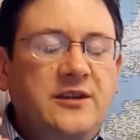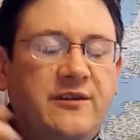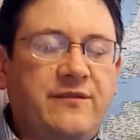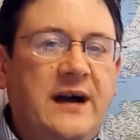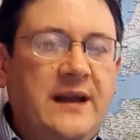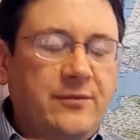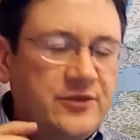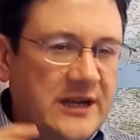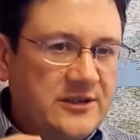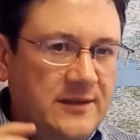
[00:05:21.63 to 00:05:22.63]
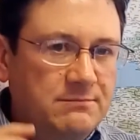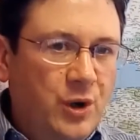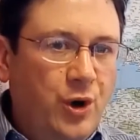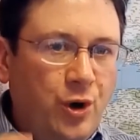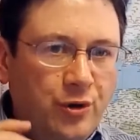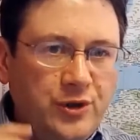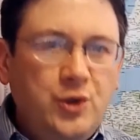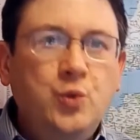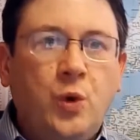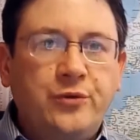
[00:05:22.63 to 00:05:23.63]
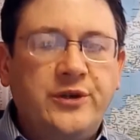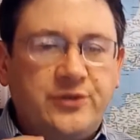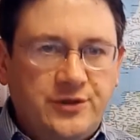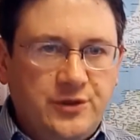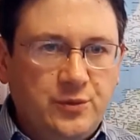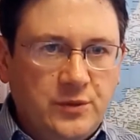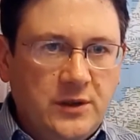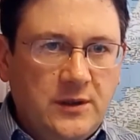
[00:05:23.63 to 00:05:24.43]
you find there's actually more that you want it to do.